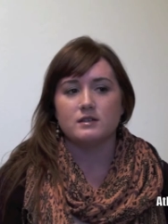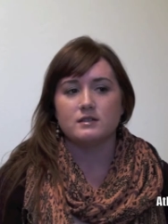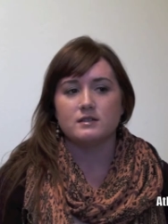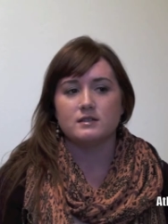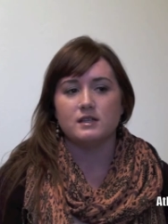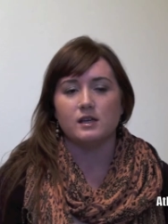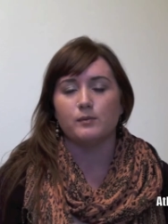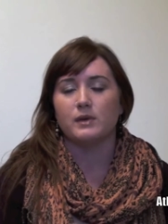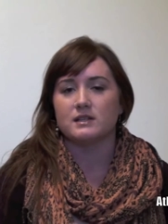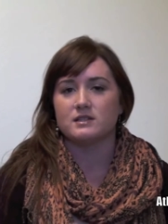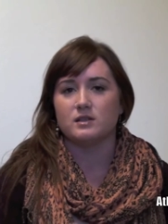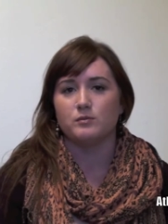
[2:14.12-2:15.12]
see it
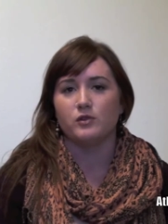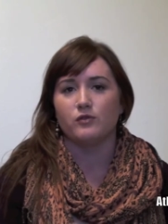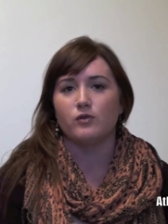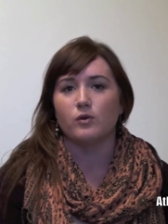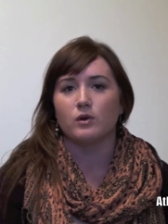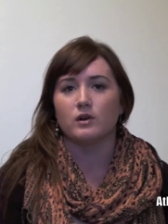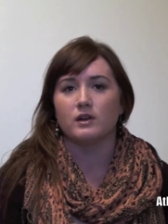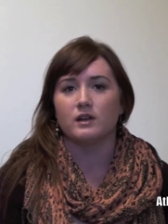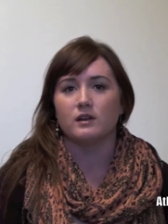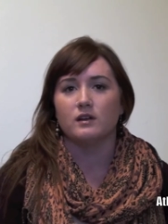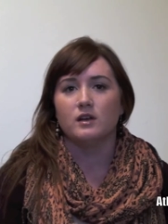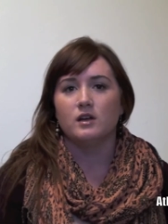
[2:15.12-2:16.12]
best to move forward
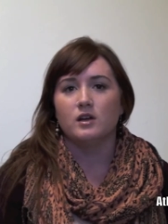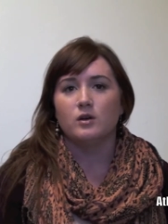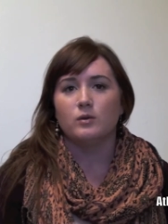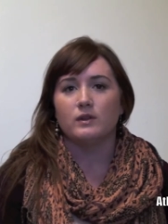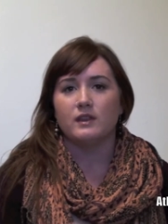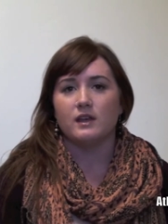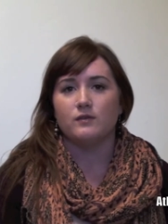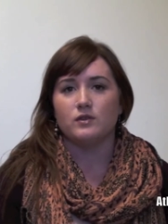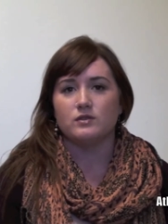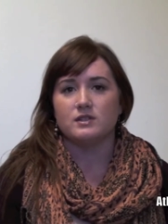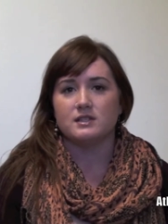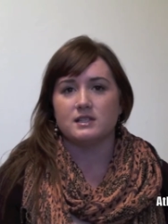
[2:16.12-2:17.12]
and what they
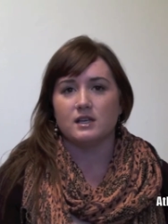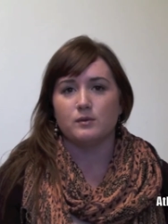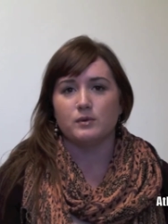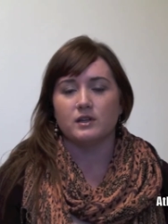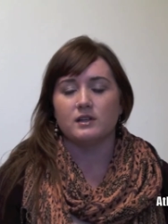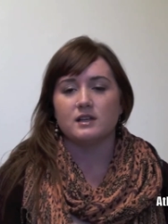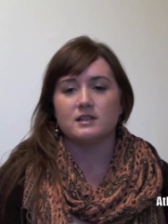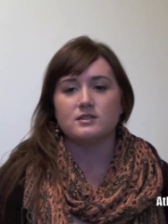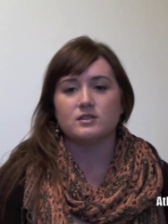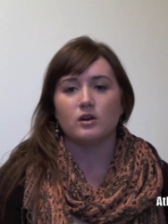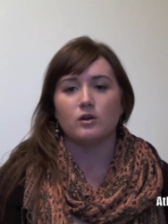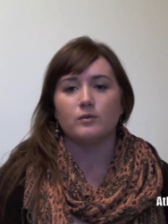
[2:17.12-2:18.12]
view sustainability as.
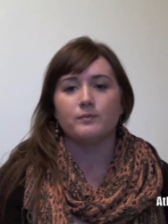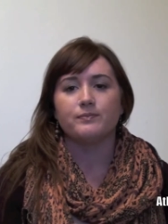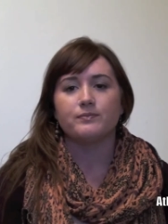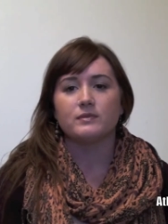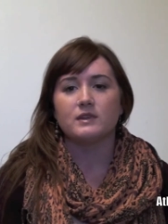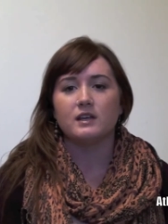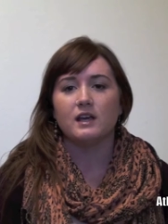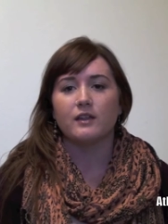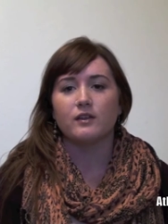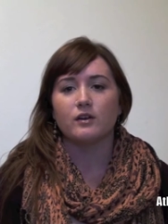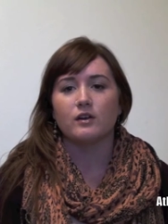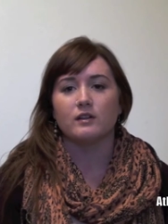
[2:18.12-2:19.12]
So
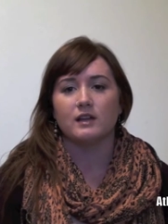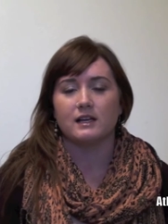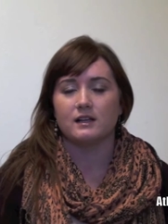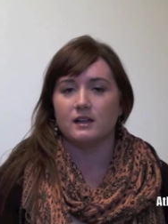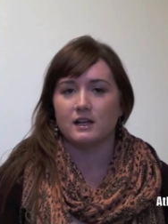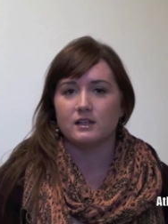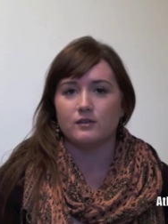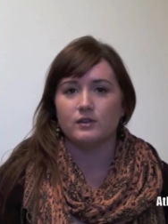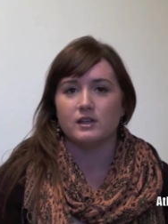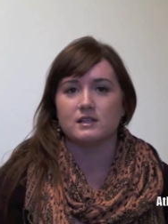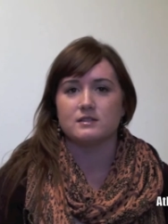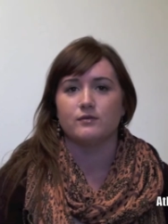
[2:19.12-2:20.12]
together, like
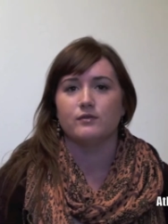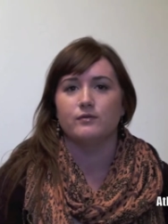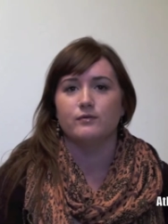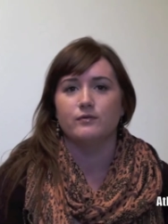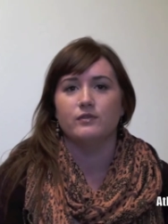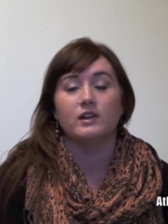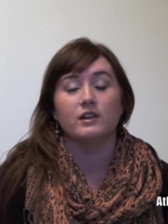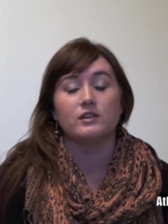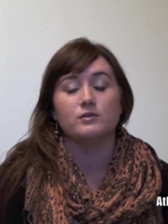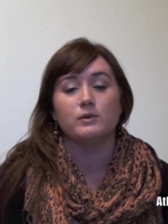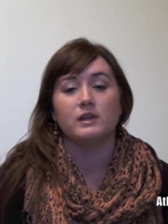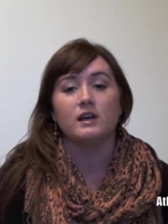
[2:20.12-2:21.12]
collectively as a
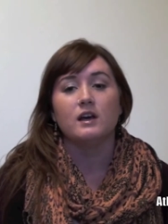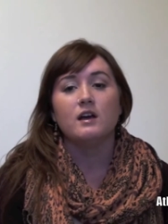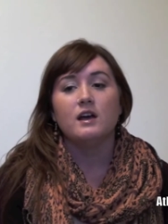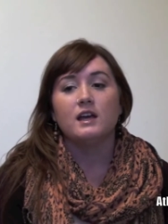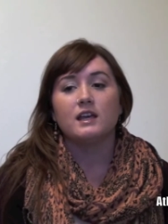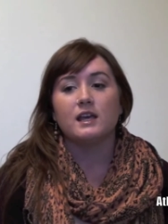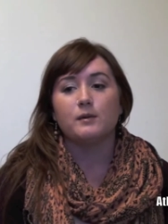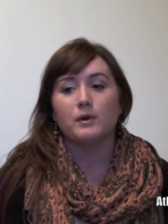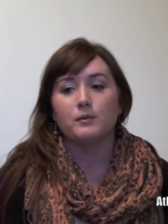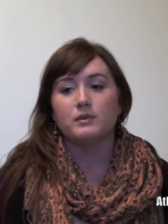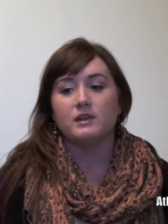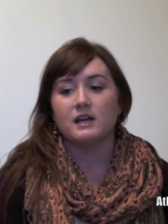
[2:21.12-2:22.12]
village, we came
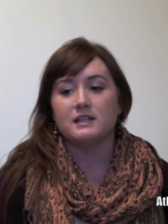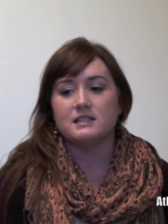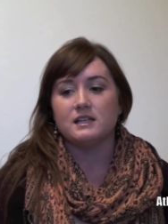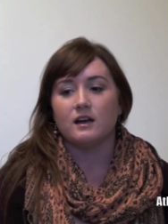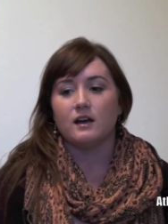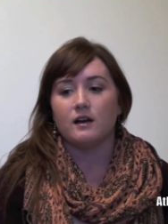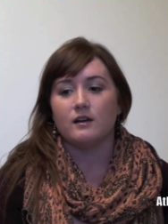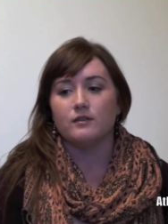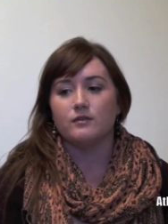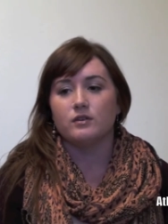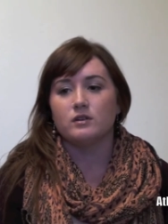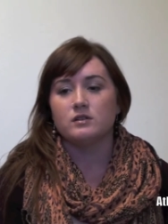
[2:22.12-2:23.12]
up with the idea
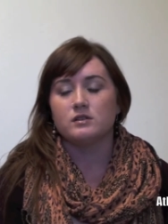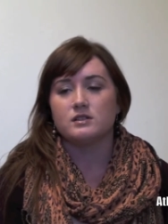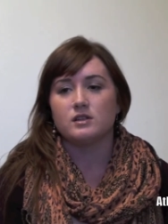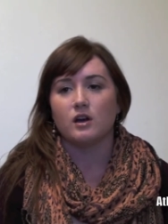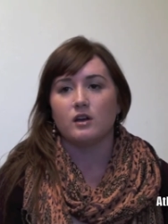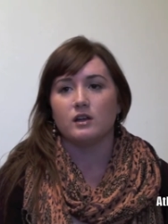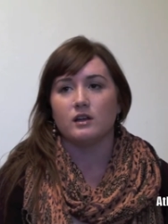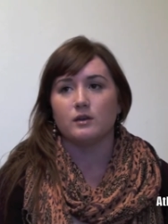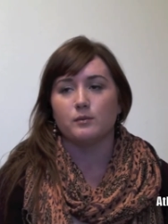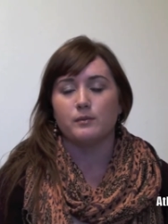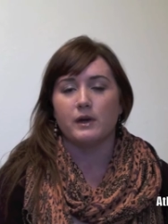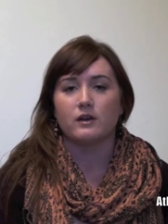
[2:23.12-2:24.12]
of
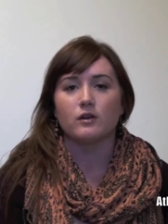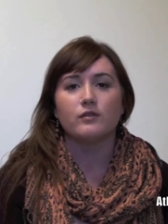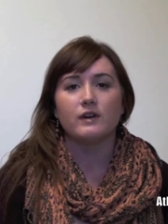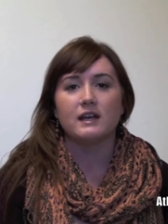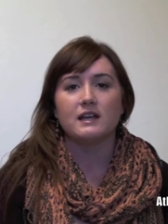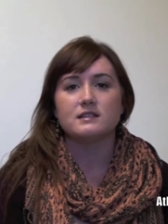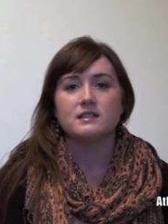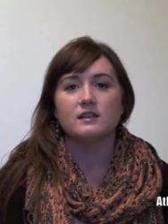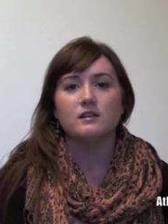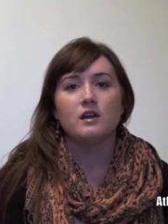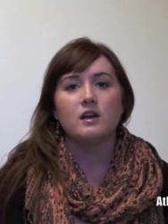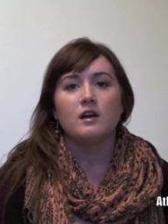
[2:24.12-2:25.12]
starting microfinancing,